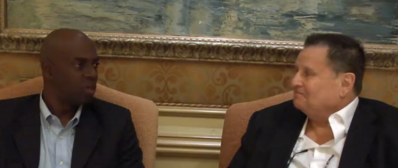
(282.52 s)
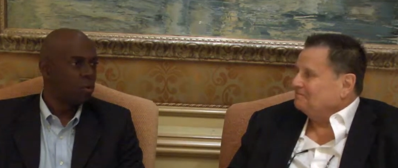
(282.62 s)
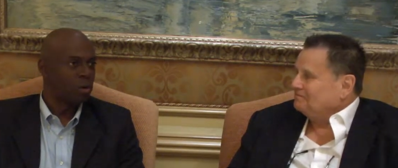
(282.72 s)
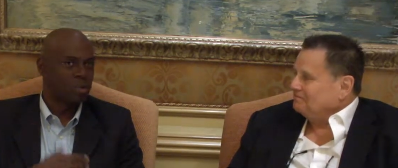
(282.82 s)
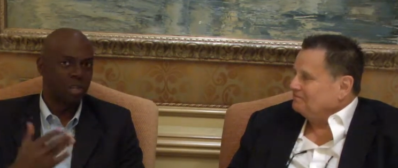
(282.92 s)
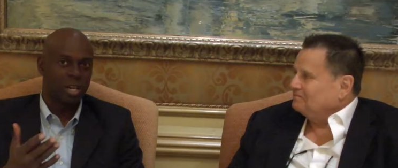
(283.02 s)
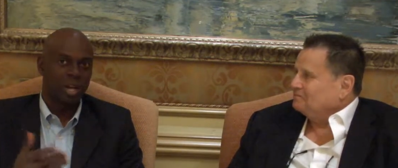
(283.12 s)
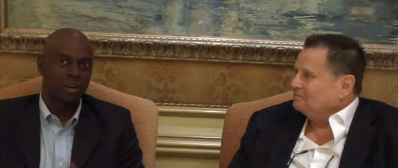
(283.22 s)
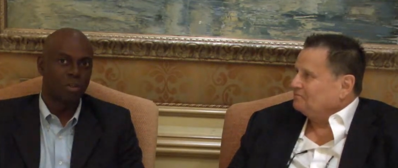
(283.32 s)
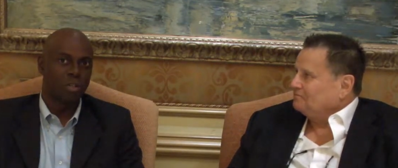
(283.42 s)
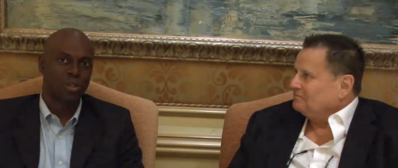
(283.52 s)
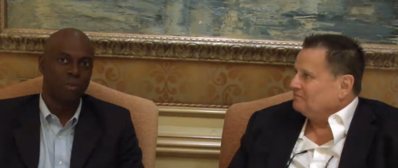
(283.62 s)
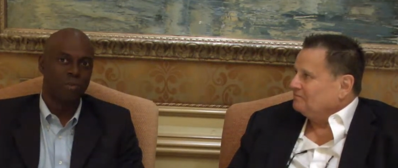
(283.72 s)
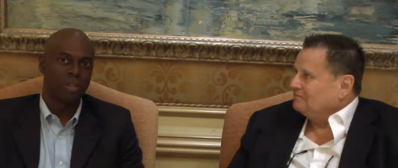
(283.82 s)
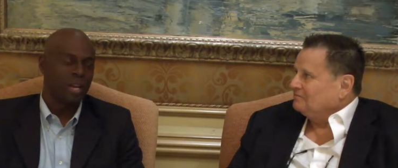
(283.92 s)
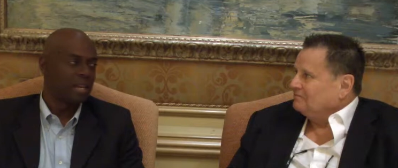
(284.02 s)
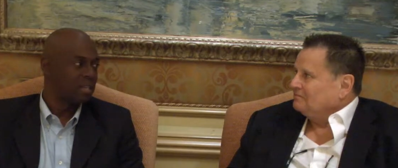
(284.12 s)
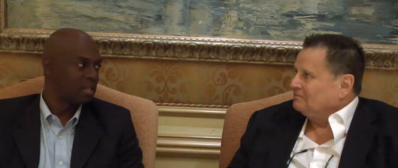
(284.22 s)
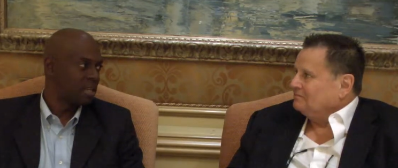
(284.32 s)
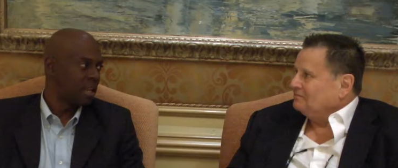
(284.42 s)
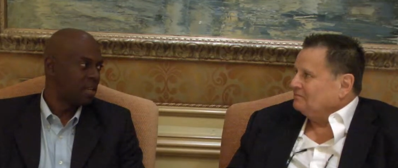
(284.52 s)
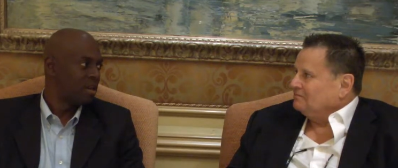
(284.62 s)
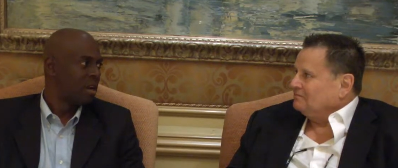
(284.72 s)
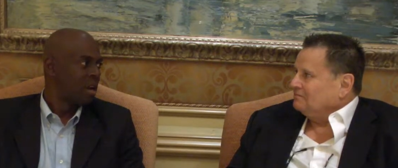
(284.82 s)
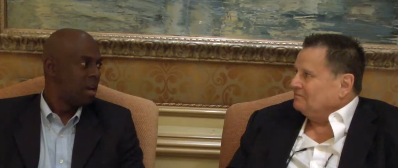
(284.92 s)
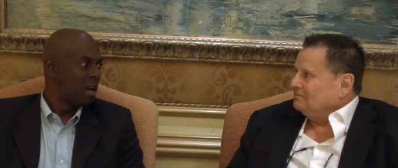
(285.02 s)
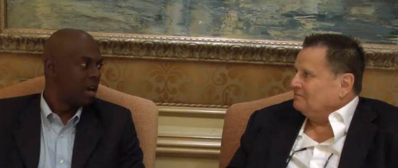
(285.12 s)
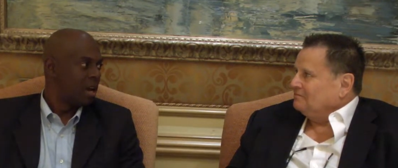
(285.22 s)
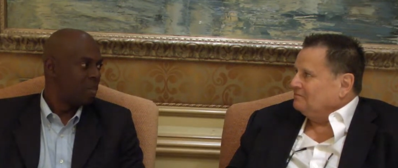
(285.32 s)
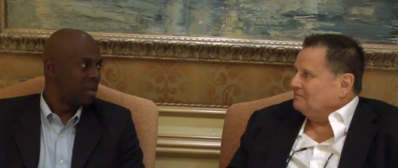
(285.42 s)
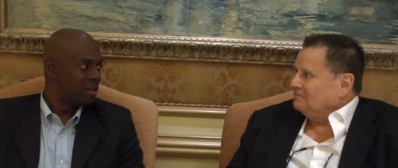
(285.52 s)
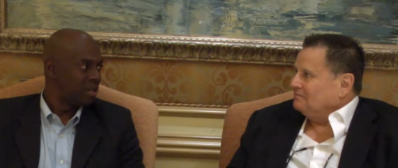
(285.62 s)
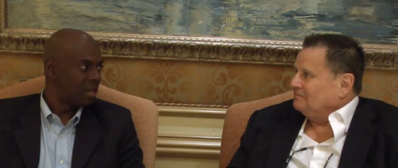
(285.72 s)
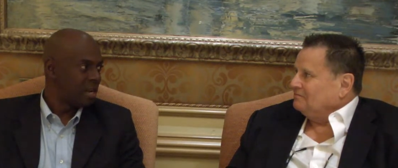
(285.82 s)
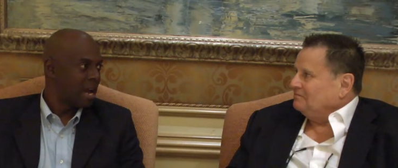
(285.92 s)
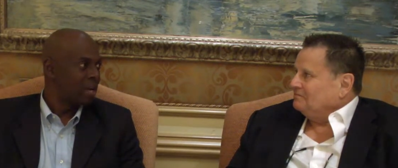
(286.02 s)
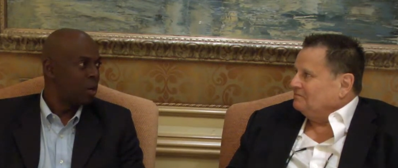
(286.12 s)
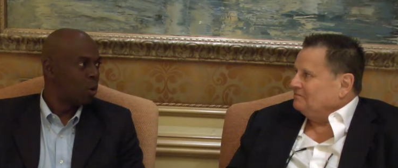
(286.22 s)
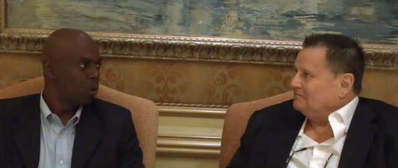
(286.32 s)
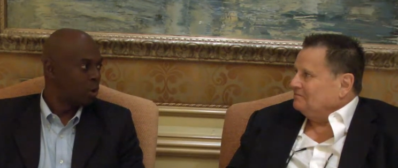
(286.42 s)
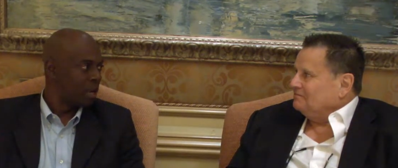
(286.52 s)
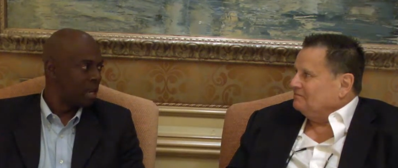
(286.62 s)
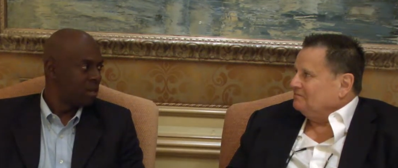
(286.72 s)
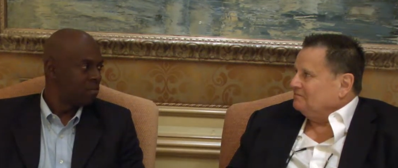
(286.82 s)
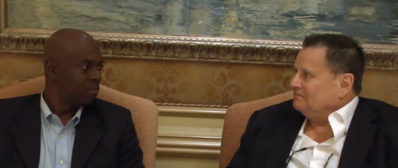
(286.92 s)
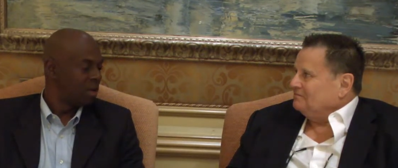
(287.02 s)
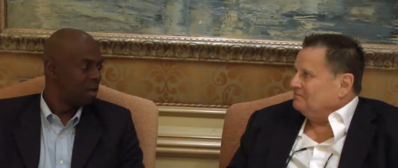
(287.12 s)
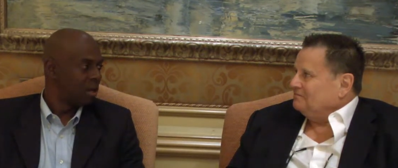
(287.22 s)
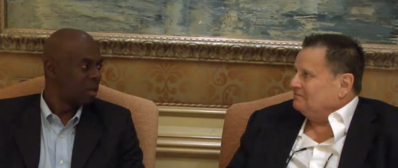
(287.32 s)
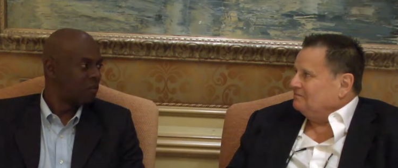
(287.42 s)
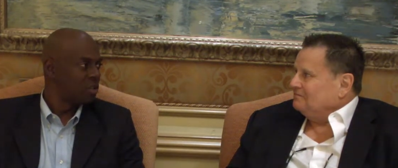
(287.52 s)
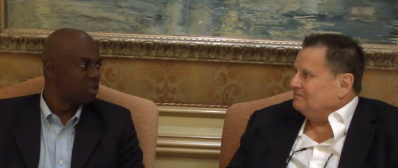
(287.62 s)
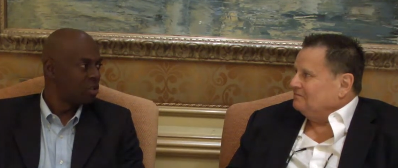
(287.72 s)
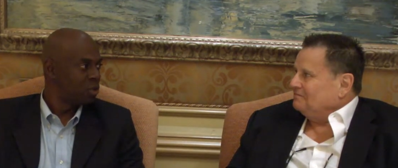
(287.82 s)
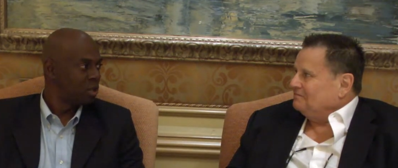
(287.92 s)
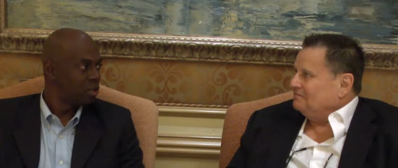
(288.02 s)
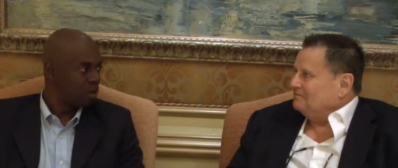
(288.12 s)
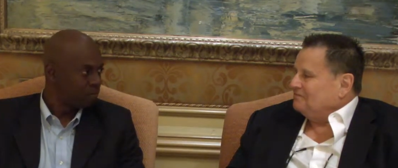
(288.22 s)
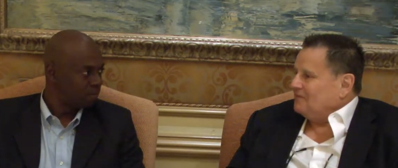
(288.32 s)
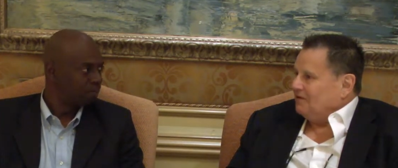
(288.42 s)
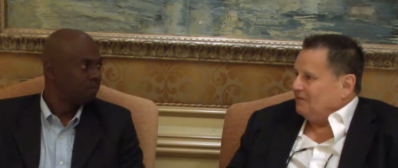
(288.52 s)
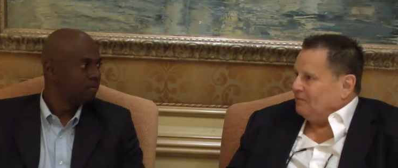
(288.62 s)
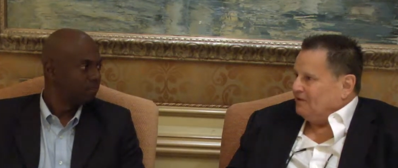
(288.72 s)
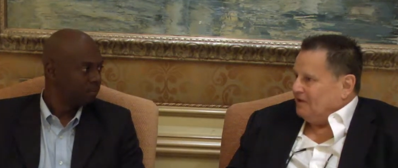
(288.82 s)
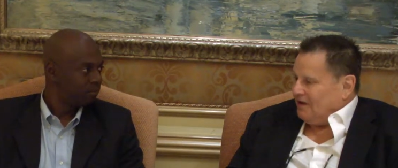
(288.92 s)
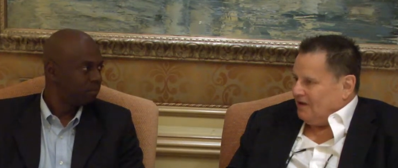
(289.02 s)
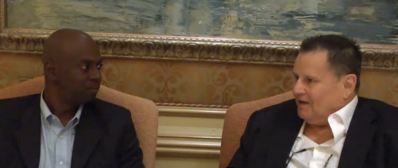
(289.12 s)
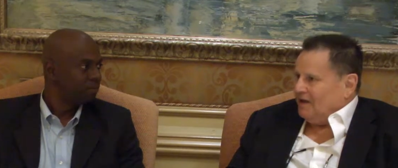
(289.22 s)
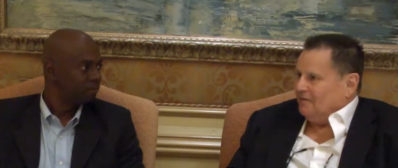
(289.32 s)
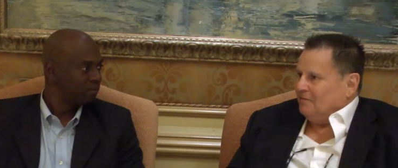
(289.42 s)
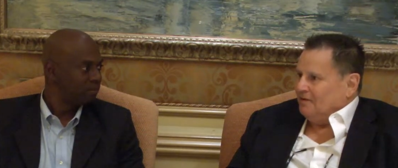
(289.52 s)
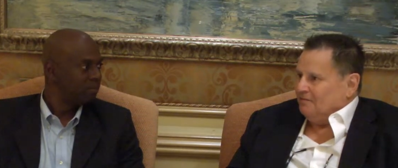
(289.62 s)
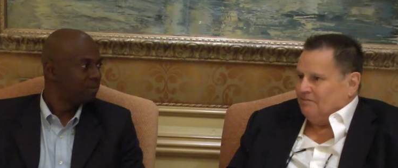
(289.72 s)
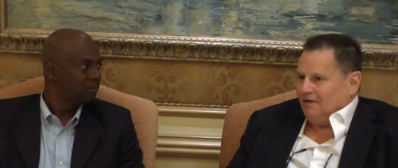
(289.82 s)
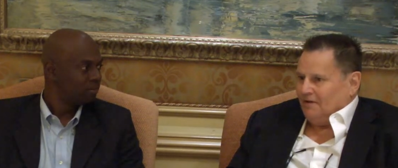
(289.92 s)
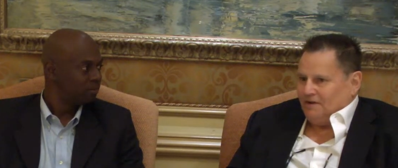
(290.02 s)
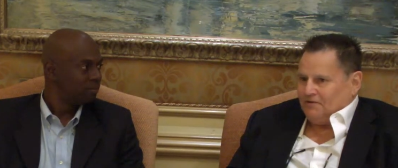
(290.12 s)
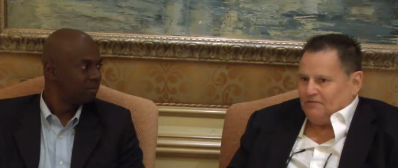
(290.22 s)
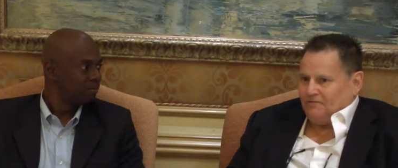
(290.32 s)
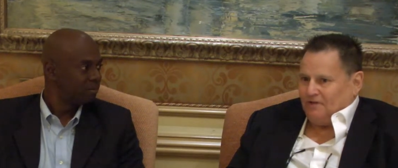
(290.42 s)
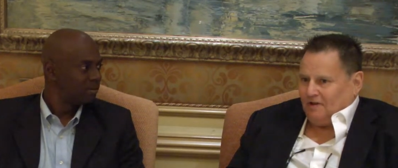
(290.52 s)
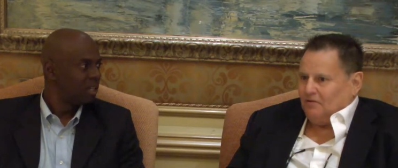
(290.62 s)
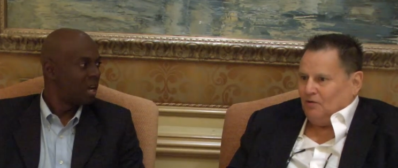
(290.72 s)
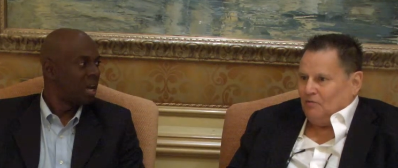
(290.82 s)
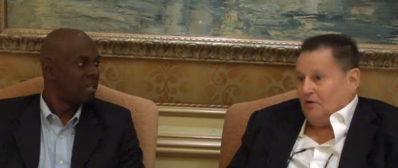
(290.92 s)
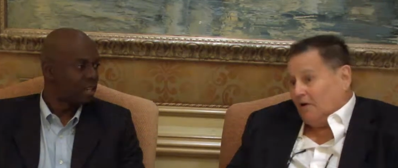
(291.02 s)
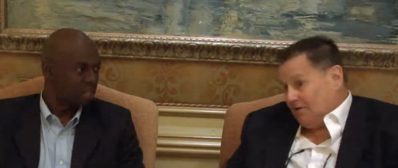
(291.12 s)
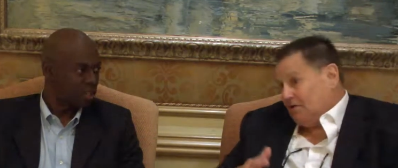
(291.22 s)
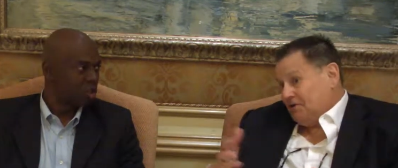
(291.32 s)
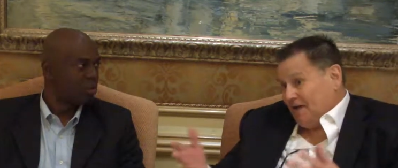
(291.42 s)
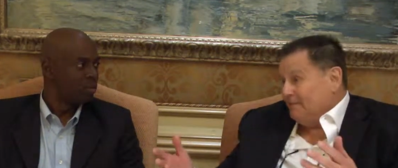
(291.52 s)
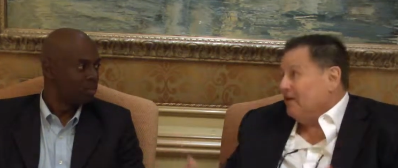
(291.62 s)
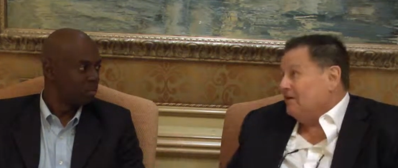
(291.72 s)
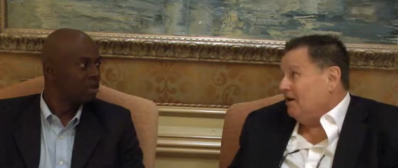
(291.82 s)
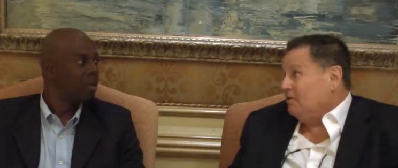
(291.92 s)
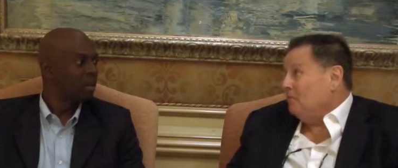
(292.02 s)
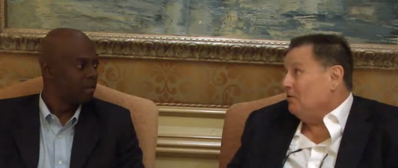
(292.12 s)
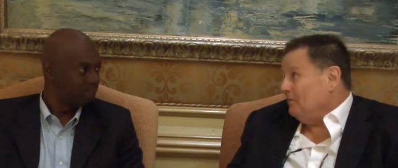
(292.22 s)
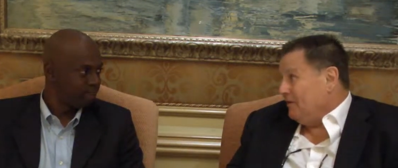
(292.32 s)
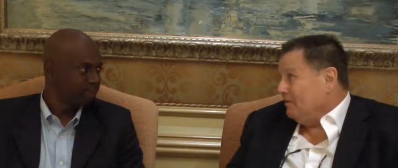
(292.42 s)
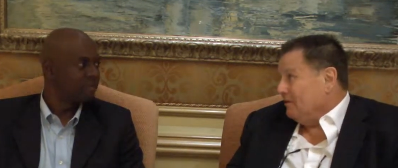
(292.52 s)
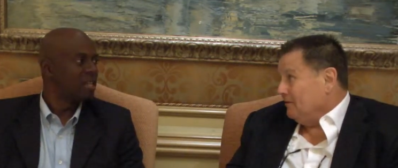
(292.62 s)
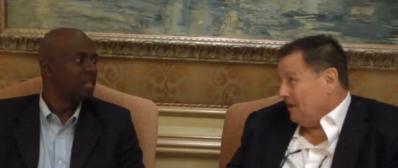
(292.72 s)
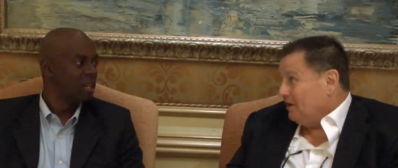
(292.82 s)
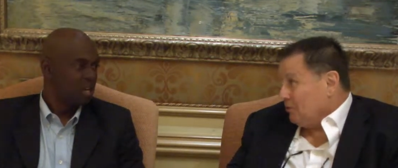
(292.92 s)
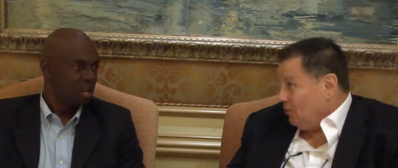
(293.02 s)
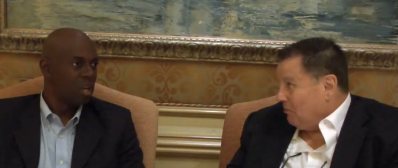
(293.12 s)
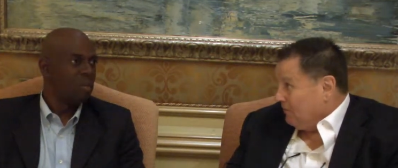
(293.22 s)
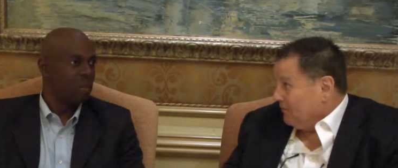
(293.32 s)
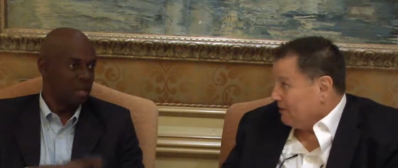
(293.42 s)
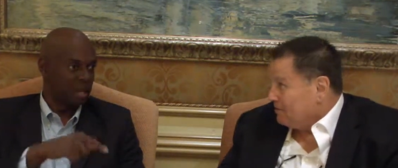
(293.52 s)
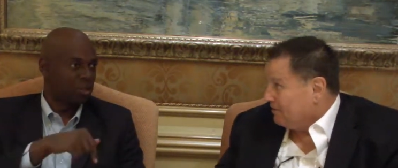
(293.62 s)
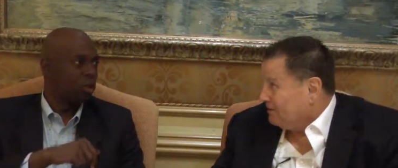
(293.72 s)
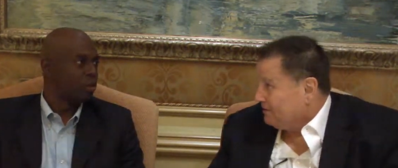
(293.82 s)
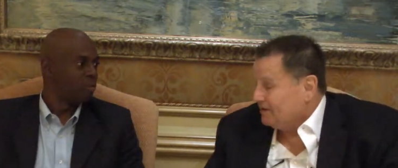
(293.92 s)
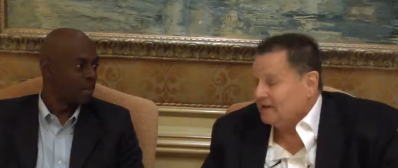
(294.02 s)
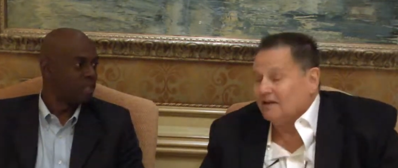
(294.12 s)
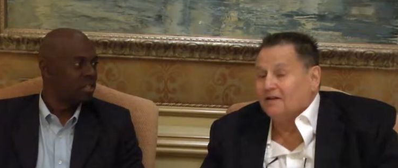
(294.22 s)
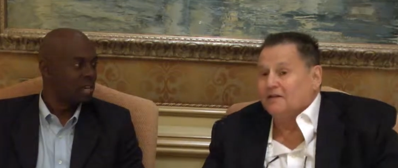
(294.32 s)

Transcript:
Speaker 1: then we're in mm-hmm. Chicago next year for the ISSA. Uh, co-located uh, convention and trade show.
Speaker 2: It'll be yeah, and that'll be what next October. well, uh, oh, this October. time next October, November, no, October. It'll be in October, year. about yeah, the